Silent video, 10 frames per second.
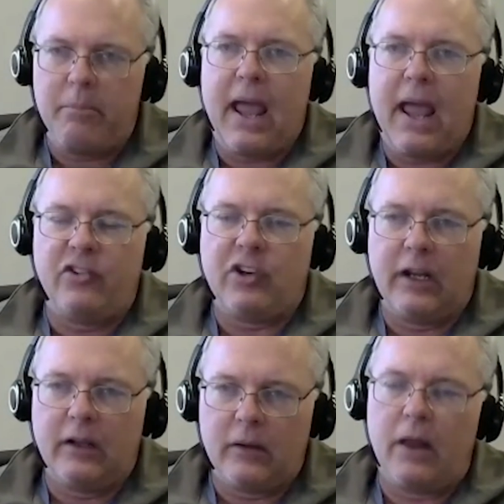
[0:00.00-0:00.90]
in
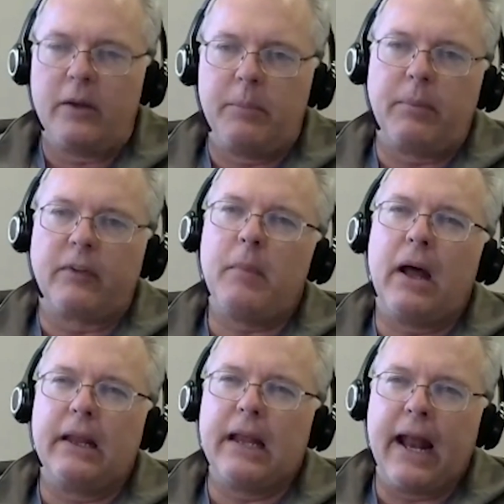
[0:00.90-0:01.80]
managing other people's
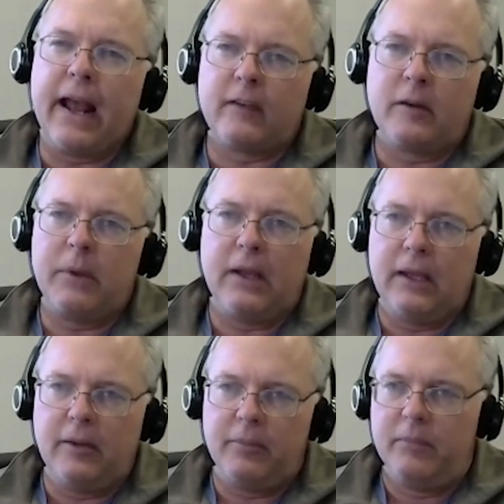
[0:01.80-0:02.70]
money. That has to
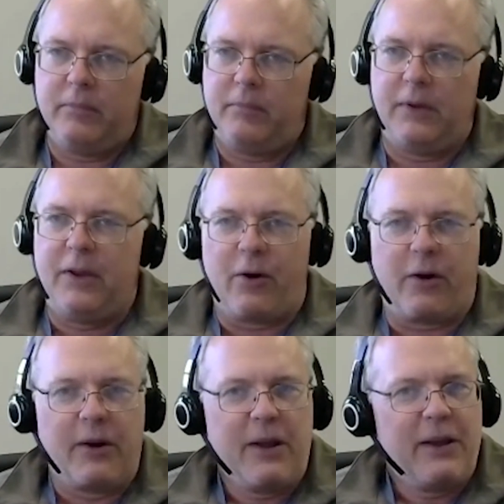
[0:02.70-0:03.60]
be
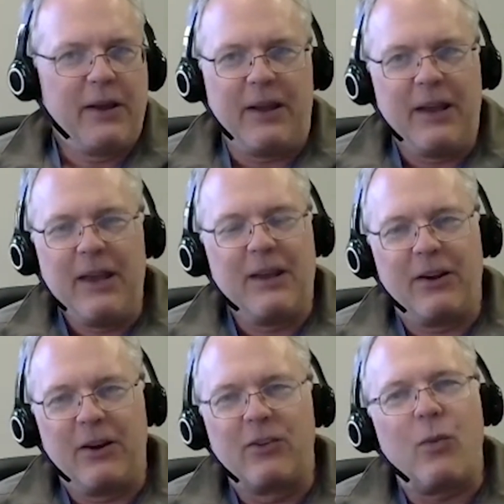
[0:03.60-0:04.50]
your
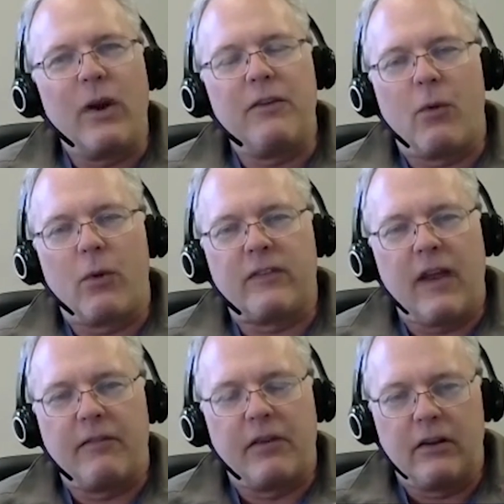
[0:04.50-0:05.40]

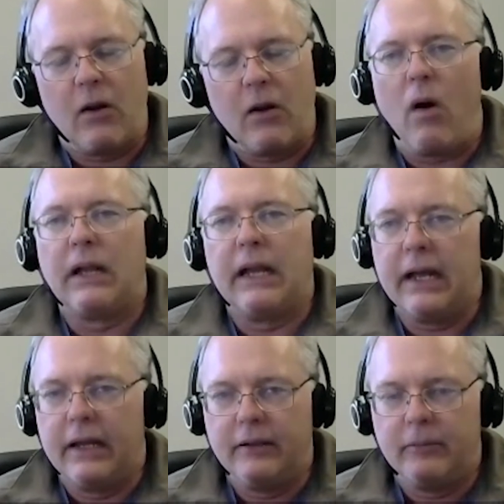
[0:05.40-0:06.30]
24/7
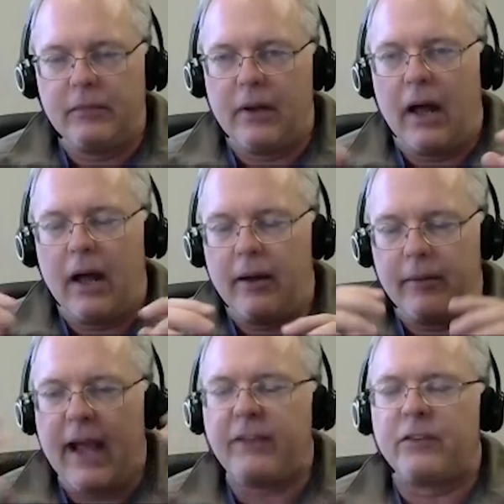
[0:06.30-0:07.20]
all-in
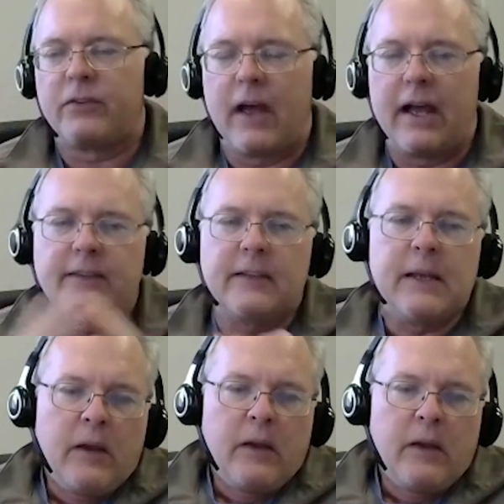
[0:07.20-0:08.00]
exercise.